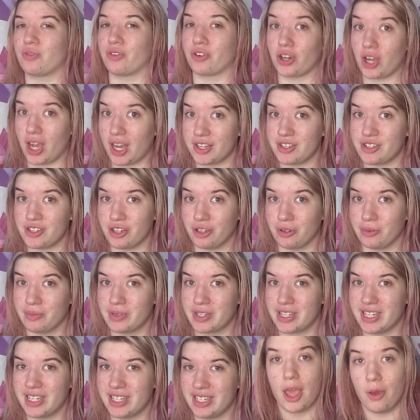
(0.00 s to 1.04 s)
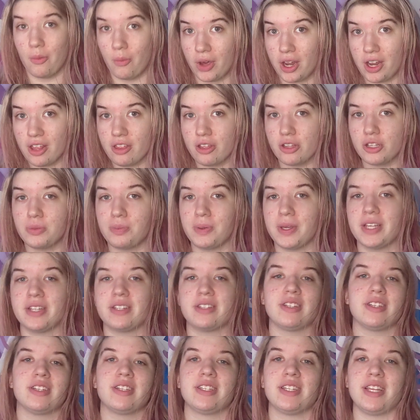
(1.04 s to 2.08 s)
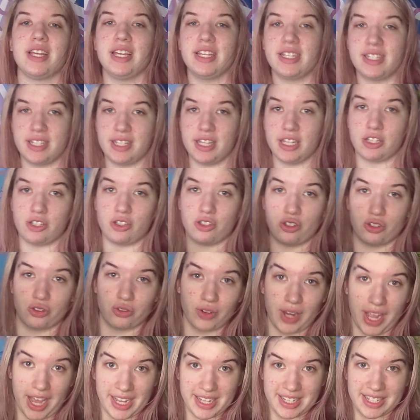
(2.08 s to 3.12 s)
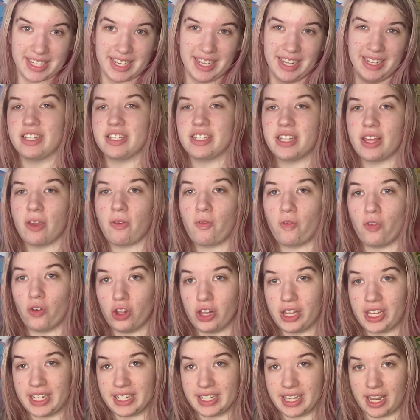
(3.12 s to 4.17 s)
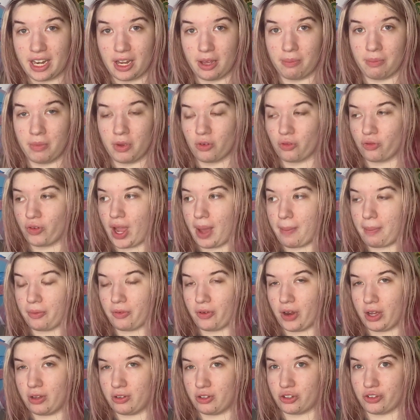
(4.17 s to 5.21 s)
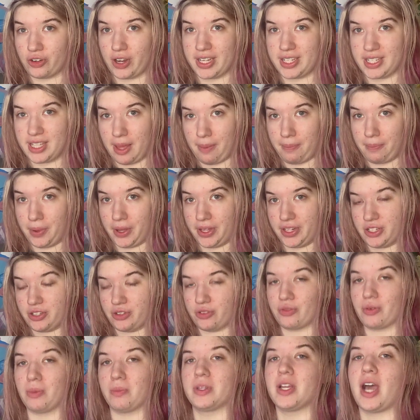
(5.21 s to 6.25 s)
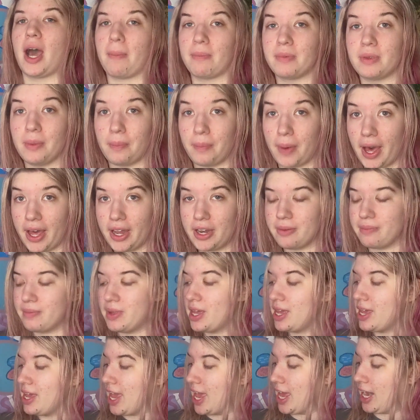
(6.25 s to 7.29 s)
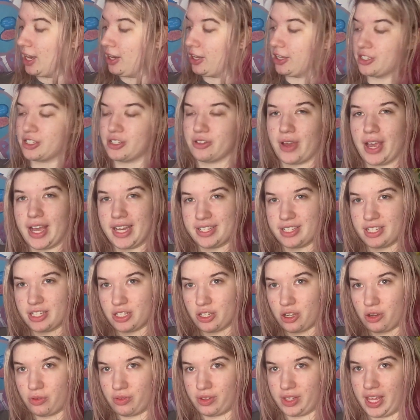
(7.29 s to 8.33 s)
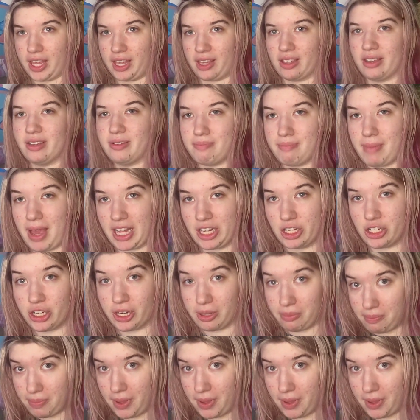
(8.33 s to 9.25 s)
for costumes. And one of those pieces is this dress. This is a fully denim wraparound dress that buttons from top to bottom, and it also has its own like matching